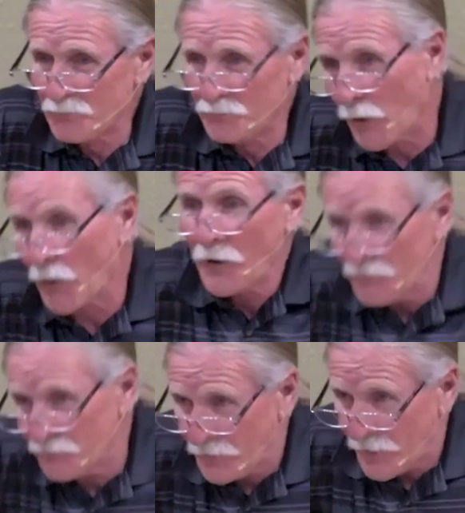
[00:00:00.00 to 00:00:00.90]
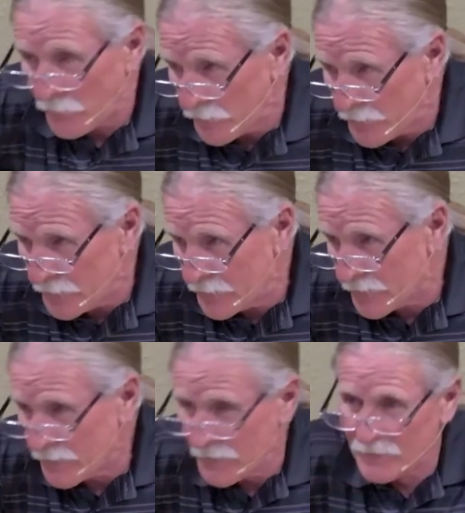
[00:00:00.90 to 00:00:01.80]
party family
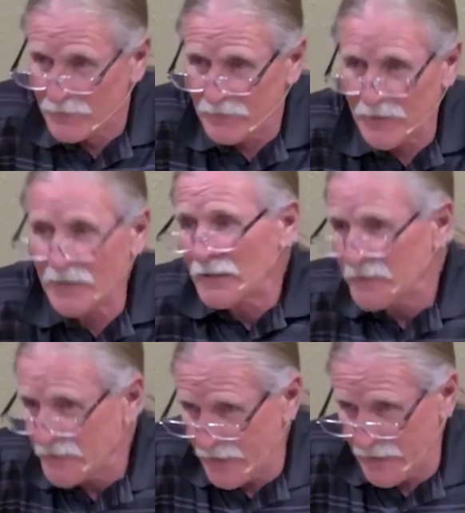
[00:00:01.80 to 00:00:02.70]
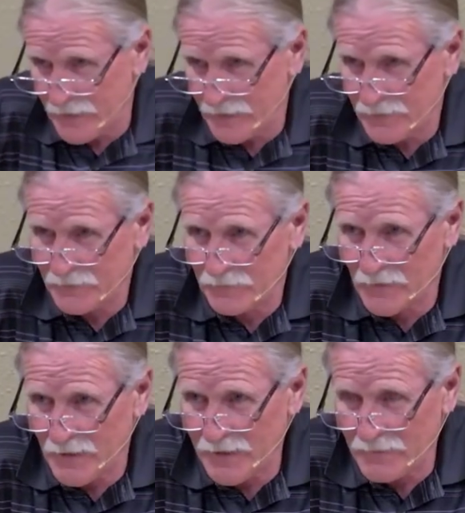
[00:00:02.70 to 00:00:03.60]
any day,
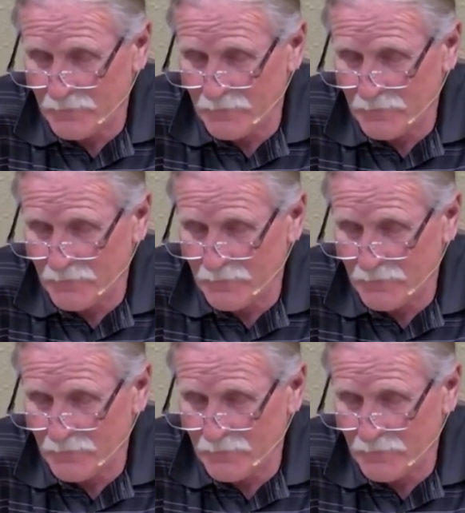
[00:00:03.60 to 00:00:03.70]
right?